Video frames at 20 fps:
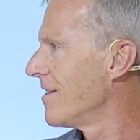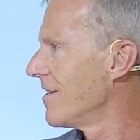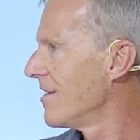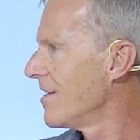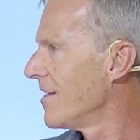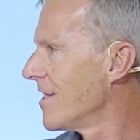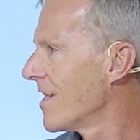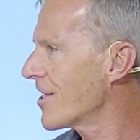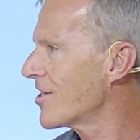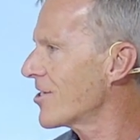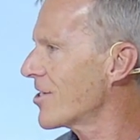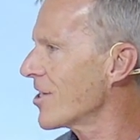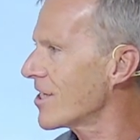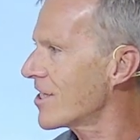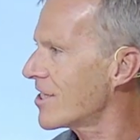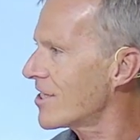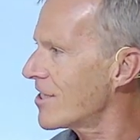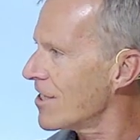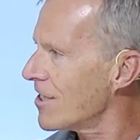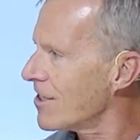that's
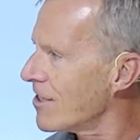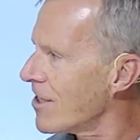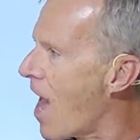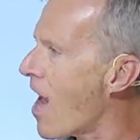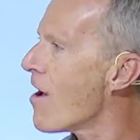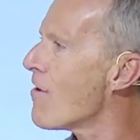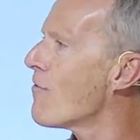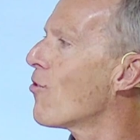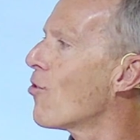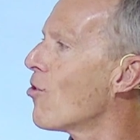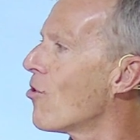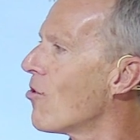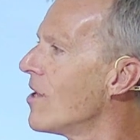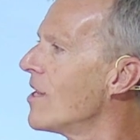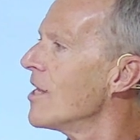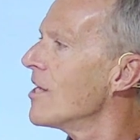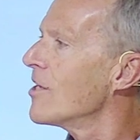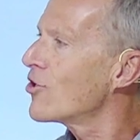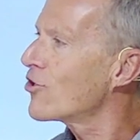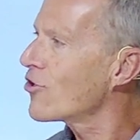just the devil
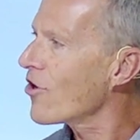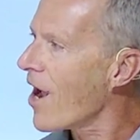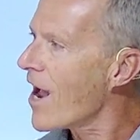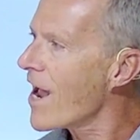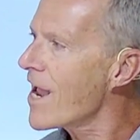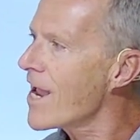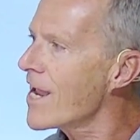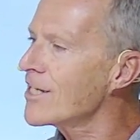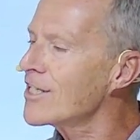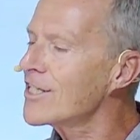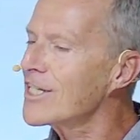trying